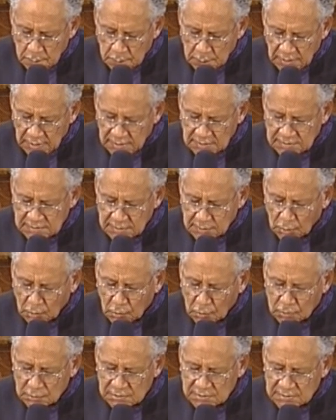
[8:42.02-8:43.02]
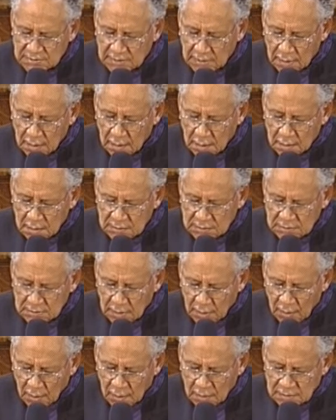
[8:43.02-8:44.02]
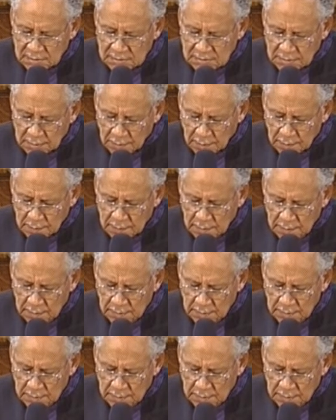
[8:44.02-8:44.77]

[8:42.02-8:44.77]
Bless those that are hearts are